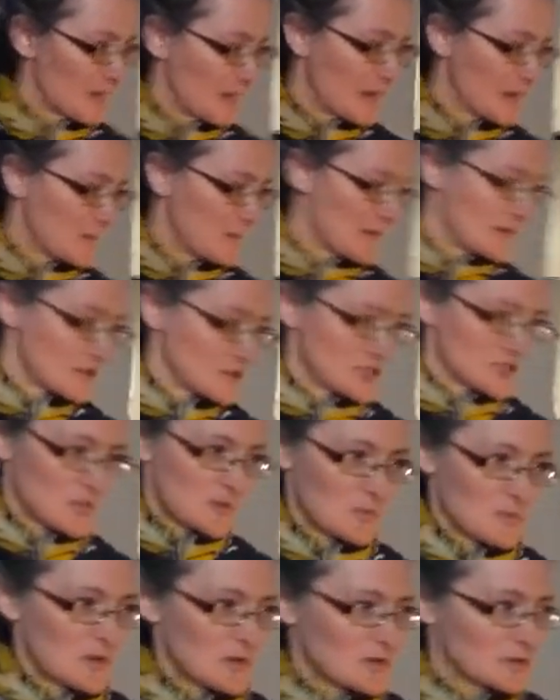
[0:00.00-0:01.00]
I may
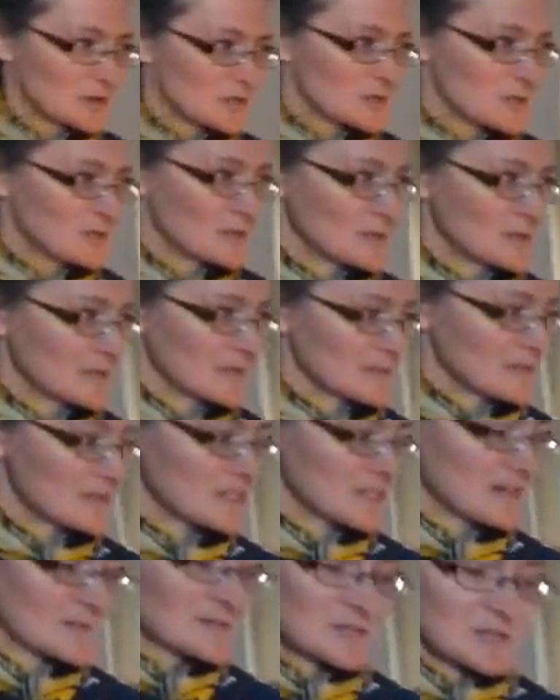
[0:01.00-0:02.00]
show one or two little
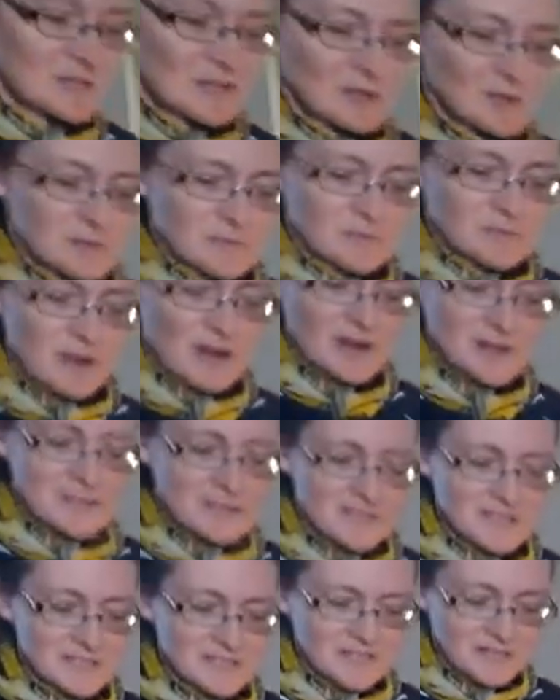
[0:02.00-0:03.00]
steps along the
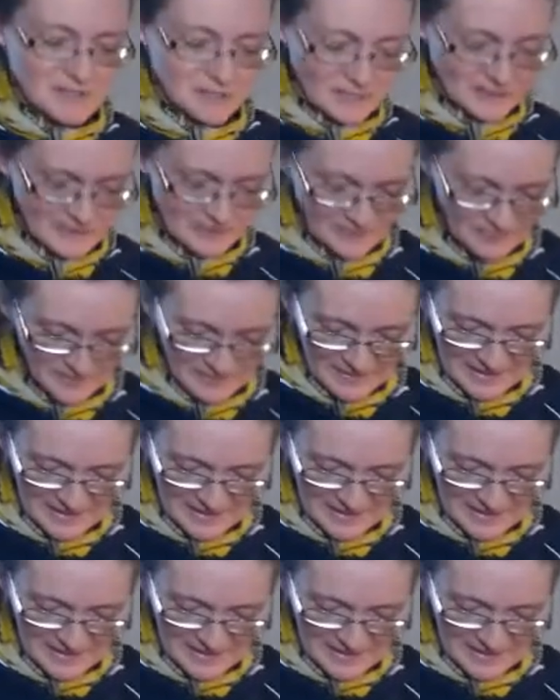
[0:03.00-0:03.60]
process here, but